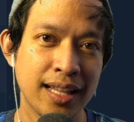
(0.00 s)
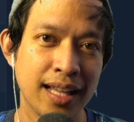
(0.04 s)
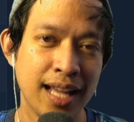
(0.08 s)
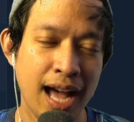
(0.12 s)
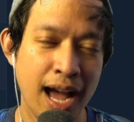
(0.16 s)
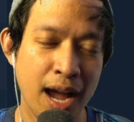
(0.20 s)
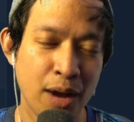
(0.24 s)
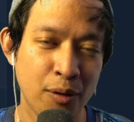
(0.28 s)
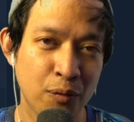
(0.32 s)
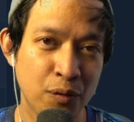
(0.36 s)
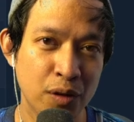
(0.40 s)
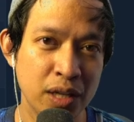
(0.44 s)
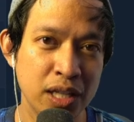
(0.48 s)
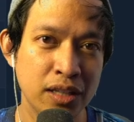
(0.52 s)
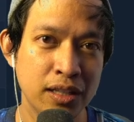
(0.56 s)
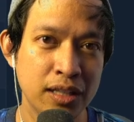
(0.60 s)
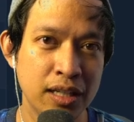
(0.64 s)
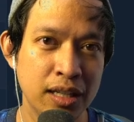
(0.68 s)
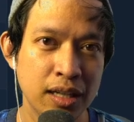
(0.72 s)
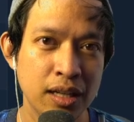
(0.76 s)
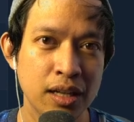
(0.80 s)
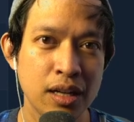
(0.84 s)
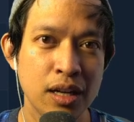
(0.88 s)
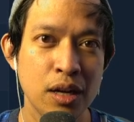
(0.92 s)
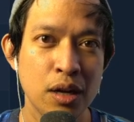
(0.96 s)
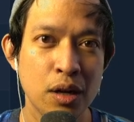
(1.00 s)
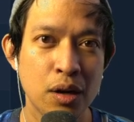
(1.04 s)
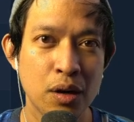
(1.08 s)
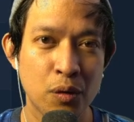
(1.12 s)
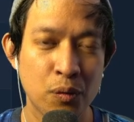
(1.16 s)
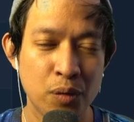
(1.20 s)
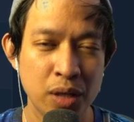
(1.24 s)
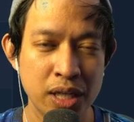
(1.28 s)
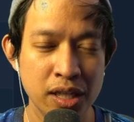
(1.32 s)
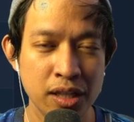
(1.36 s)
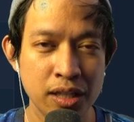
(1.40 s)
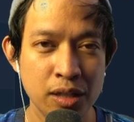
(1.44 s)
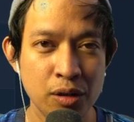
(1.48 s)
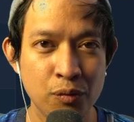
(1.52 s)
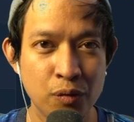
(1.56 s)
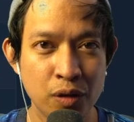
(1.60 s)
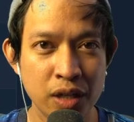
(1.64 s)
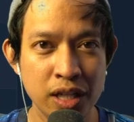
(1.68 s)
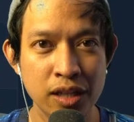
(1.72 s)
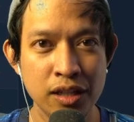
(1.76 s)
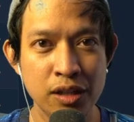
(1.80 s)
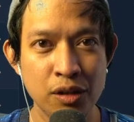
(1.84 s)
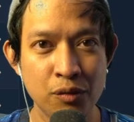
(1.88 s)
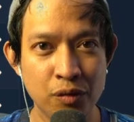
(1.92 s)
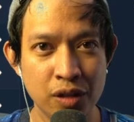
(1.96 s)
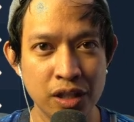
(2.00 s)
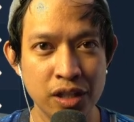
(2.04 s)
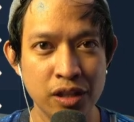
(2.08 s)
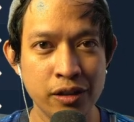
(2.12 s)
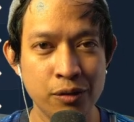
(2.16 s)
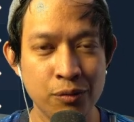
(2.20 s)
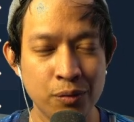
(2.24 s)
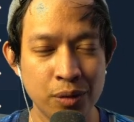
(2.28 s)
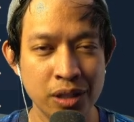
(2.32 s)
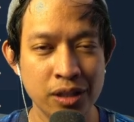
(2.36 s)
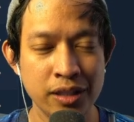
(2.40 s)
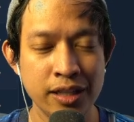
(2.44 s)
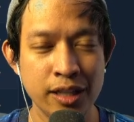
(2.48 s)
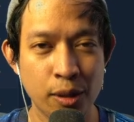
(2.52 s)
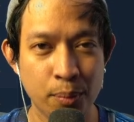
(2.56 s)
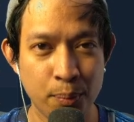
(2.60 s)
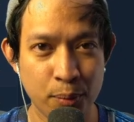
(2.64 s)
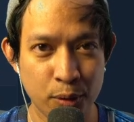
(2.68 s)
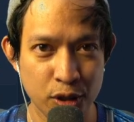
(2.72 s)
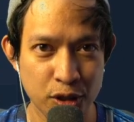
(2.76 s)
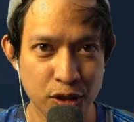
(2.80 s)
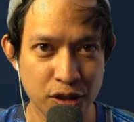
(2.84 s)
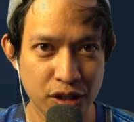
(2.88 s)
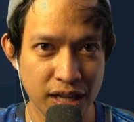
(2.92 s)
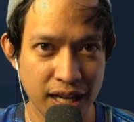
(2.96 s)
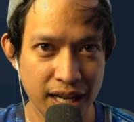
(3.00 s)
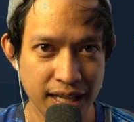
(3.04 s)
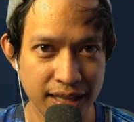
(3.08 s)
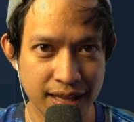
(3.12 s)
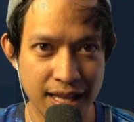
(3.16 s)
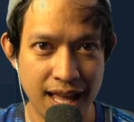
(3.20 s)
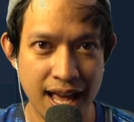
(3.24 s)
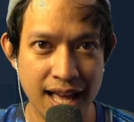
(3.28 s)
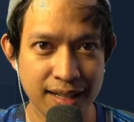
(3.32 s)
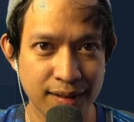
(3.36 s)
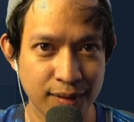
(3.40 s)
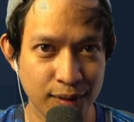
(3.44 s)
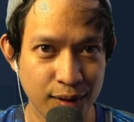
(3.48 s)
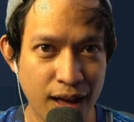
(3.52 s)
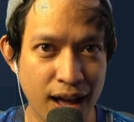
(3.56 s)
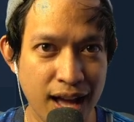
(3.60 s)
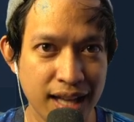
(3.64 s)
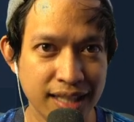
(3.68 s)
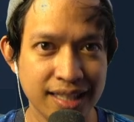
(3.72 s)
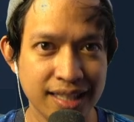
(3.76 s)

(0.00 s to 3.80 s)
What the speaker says: I really appreciate that a lot.